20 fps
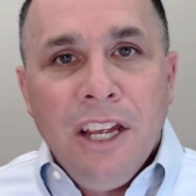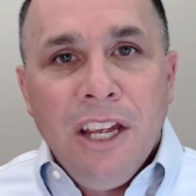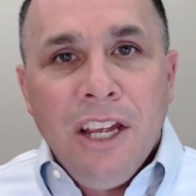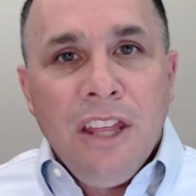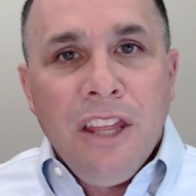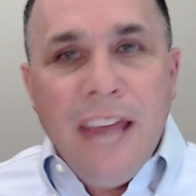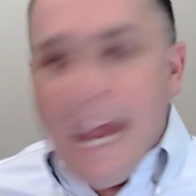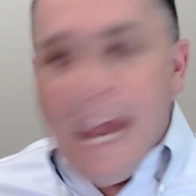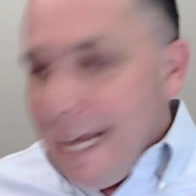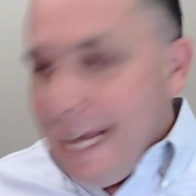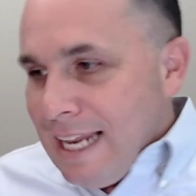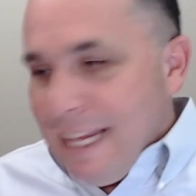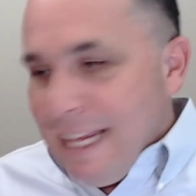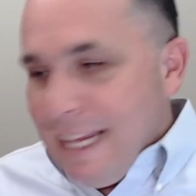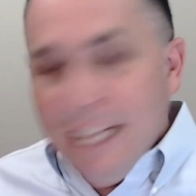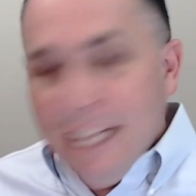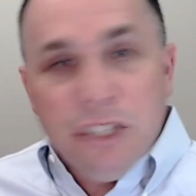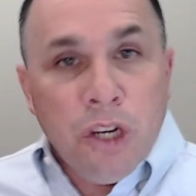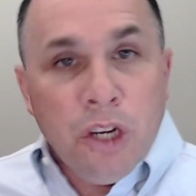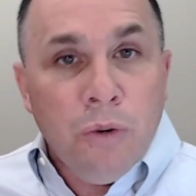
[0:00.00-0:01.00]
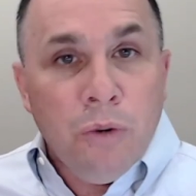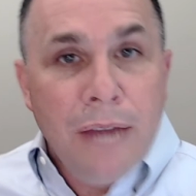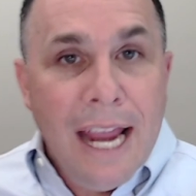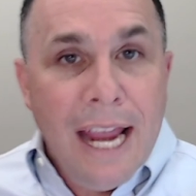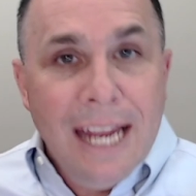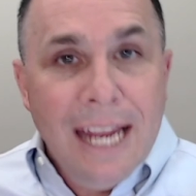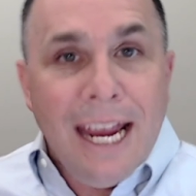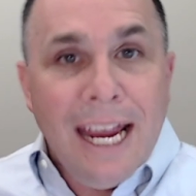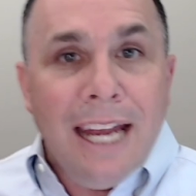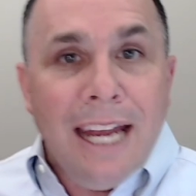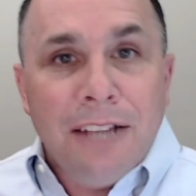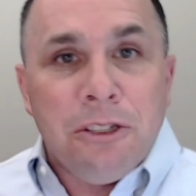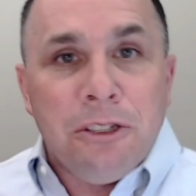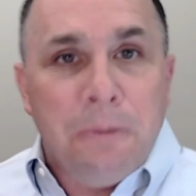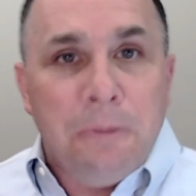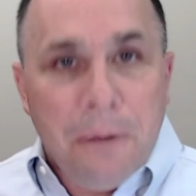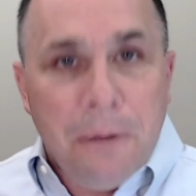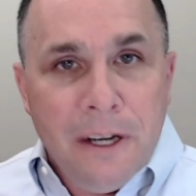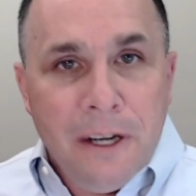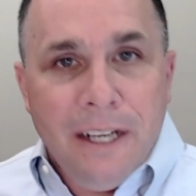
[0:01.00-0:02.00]
That is creating an
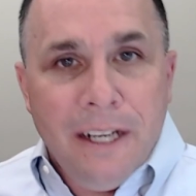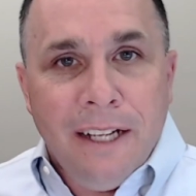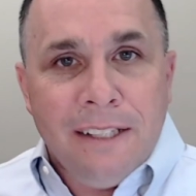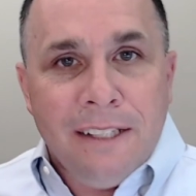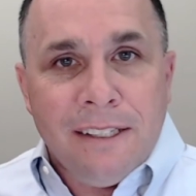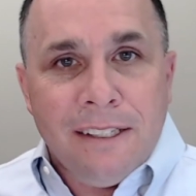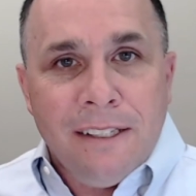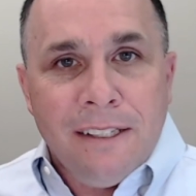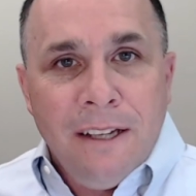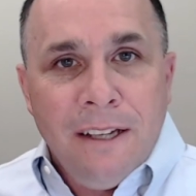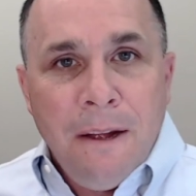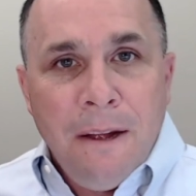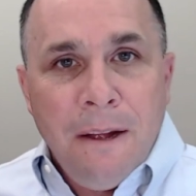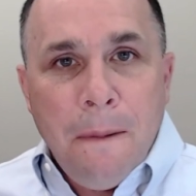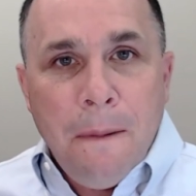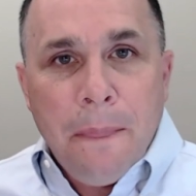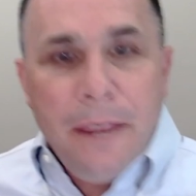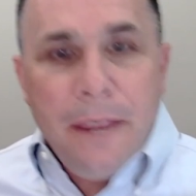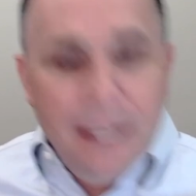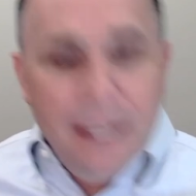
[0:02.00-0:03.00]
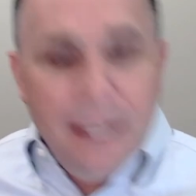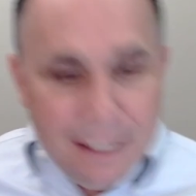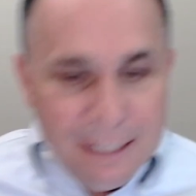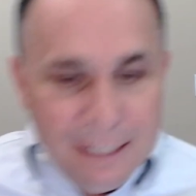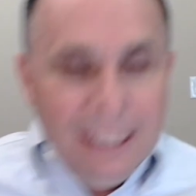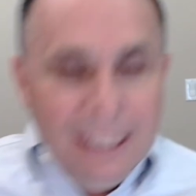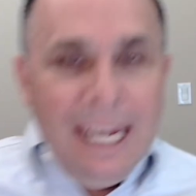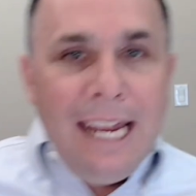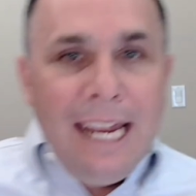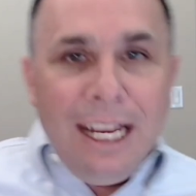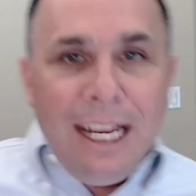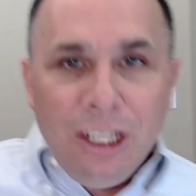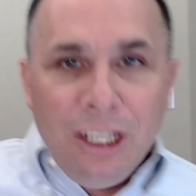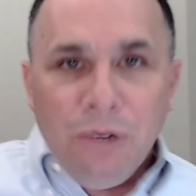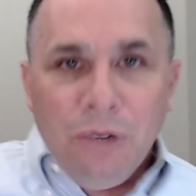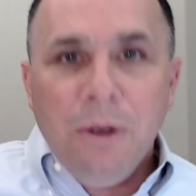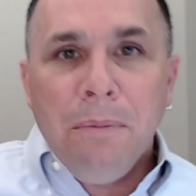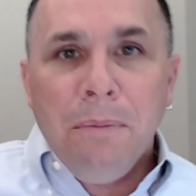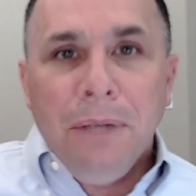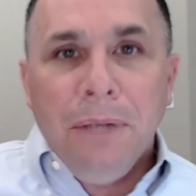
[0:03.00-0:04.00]
experience that is leading to
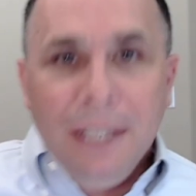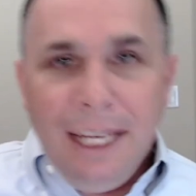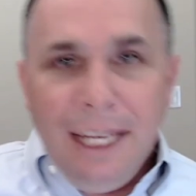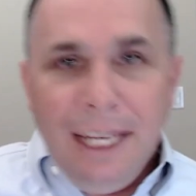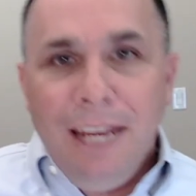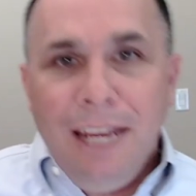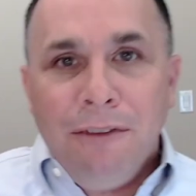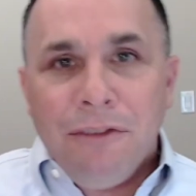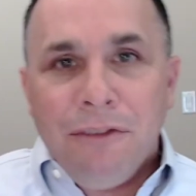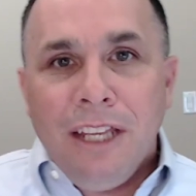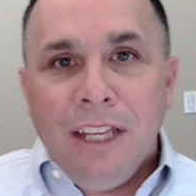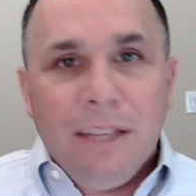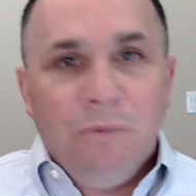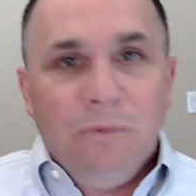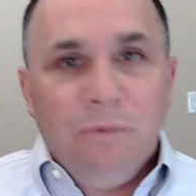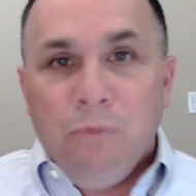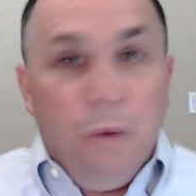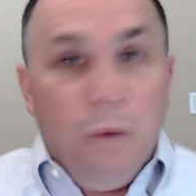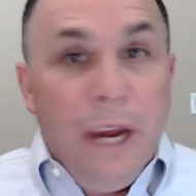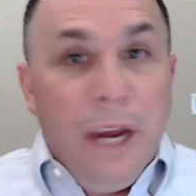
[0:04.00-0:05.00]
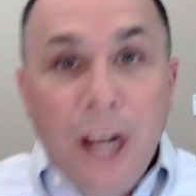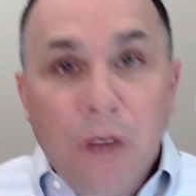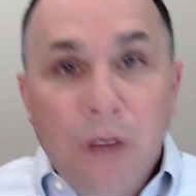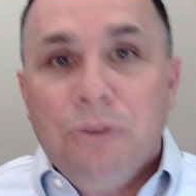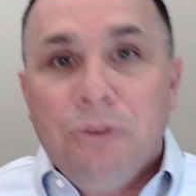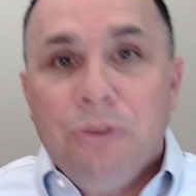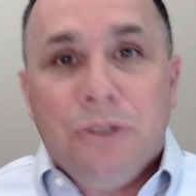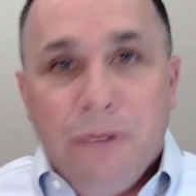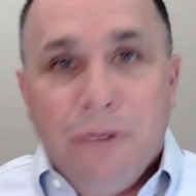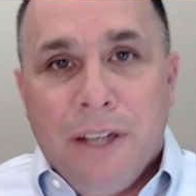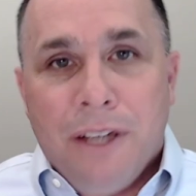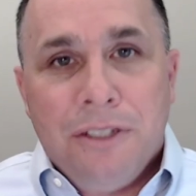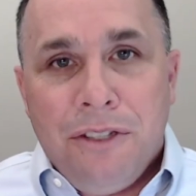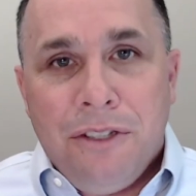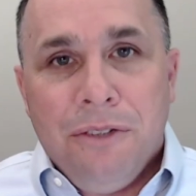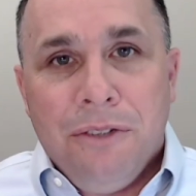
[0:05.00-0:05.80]
a belief that we don't trust you.